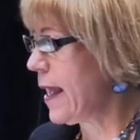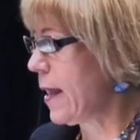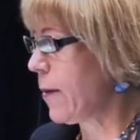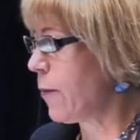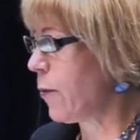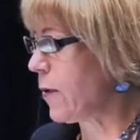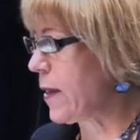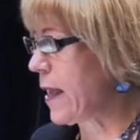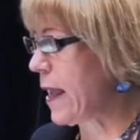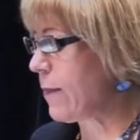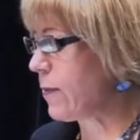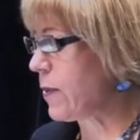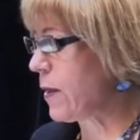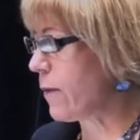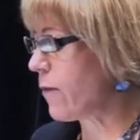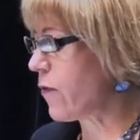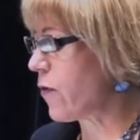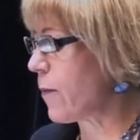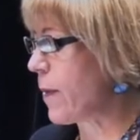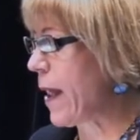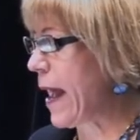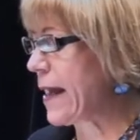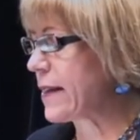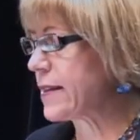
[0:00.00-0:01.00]
It will keep them
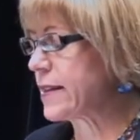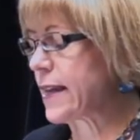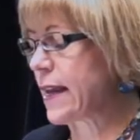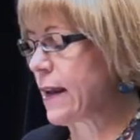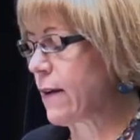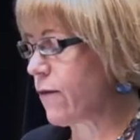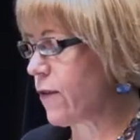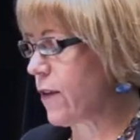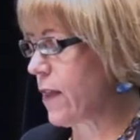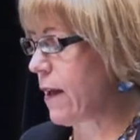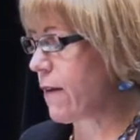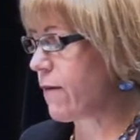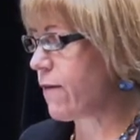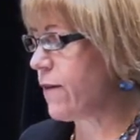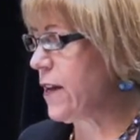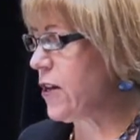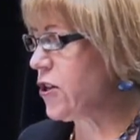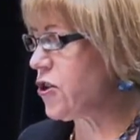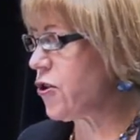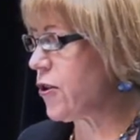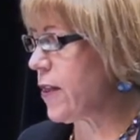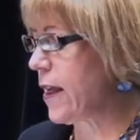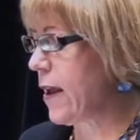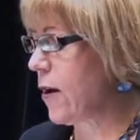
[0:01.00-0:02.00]
from asking for that
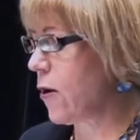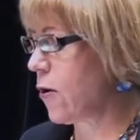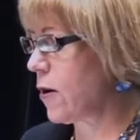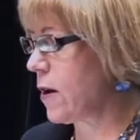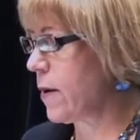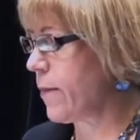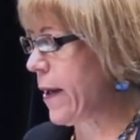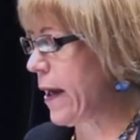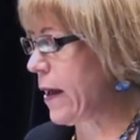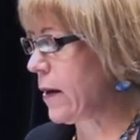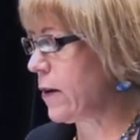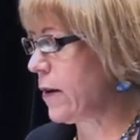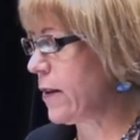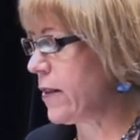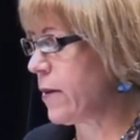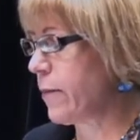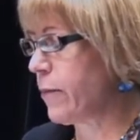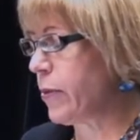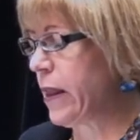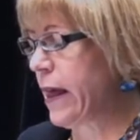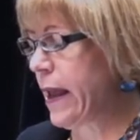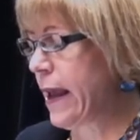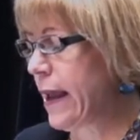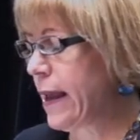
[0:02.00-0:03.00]
feature they heard about on
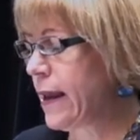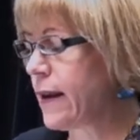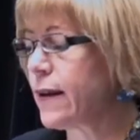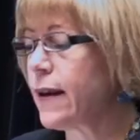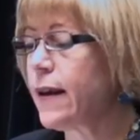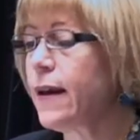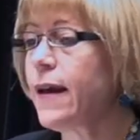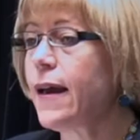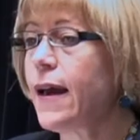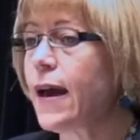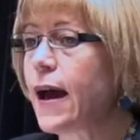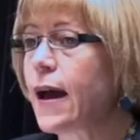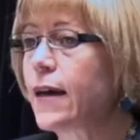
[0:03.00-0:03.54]
the plane,